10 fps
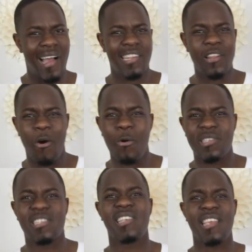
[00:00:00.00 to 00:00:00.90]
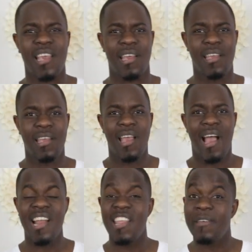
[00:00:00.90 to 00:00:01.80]
I didn't always see it.
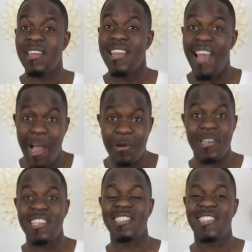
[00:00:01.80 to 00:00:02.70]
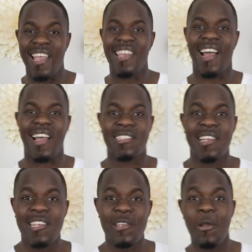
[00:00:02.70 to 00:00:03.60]
And even now to this day, guys,
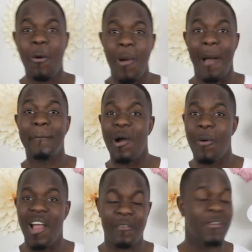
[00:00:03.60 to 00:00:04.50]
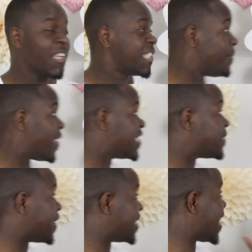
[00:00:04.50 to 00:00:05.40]
you know what? My wife, she makes
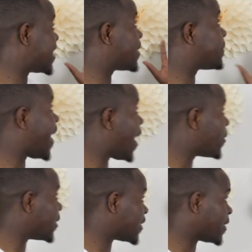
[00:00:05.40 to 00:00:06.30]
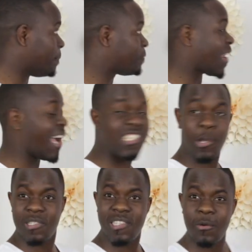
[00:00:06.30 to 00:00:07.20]
these fantastic flowers. And
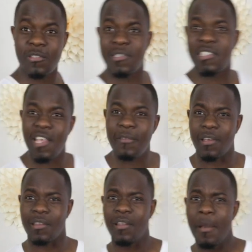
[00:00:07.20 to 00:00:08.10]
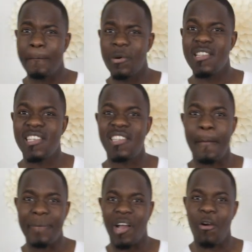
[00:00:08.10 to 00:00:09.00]
she always tells me, Stephen, put this in
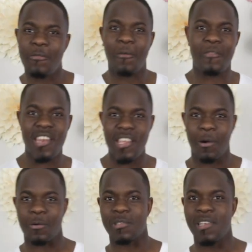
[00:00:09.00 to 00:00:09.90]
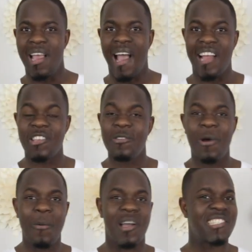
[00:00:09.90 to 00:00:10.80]
the back of your videos. And you
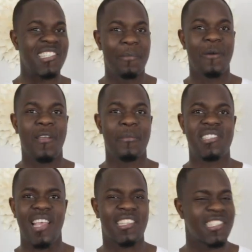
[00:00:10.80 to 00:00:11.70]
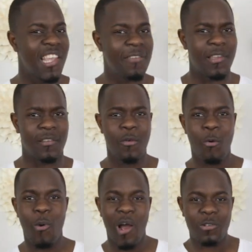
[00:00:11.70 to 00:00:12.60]
know what? Some of you have been saying,
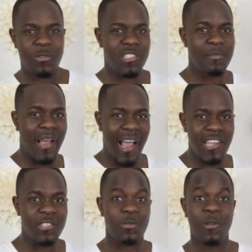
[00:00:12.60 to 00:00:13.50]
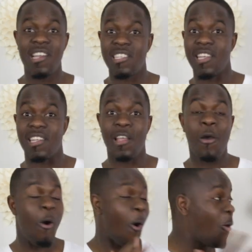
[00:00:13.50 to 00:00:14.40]
Stephen, what are those things behind you?
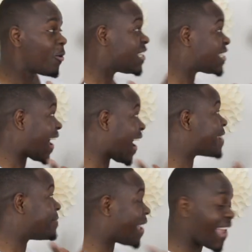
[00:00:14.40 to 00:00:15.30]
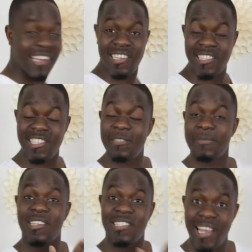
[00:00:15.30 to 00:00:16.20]
Listen, all these are handmade. She's
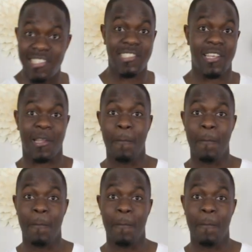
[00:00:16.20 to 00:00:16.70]
fantastic.